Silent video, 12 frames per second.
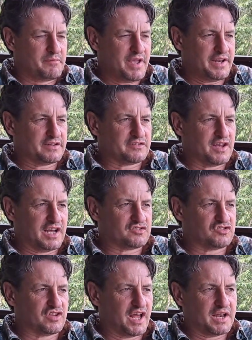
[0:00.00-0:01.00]
made it
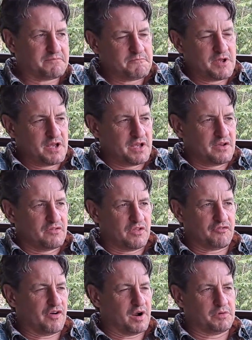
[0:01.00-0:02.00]
such that
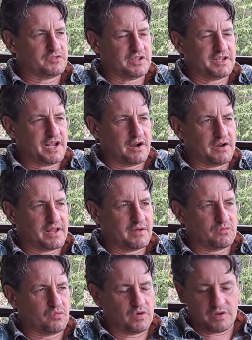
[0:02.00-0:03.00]
the farmers in the area
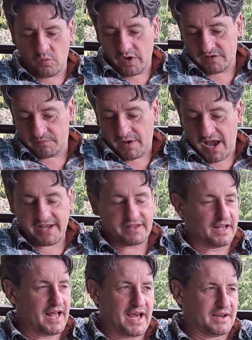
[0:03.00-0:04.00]
that were the ones buying
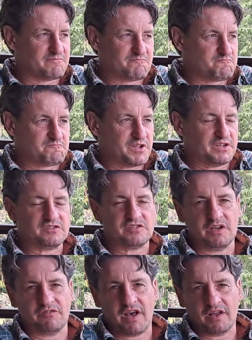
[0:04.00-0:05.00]
the land didn't
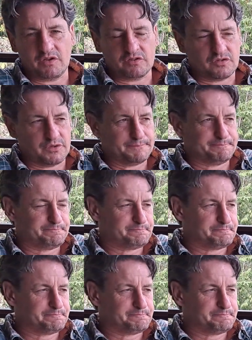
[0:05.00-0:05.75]
see a value to it.